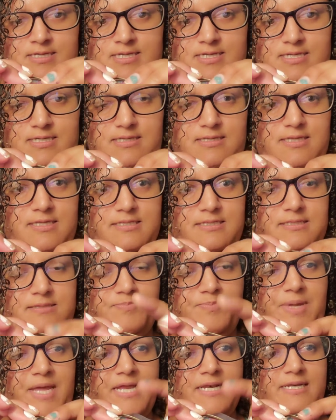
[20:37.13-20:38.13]
This
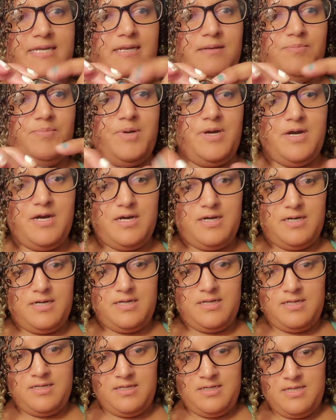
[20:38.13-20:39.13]
pendant part.
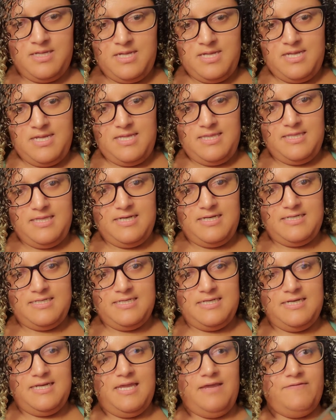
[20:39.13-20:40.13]
And then it
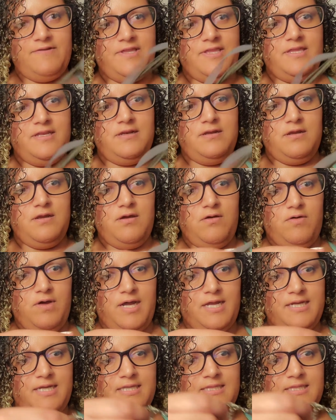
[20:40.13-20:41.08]
didn't have anything to go on it.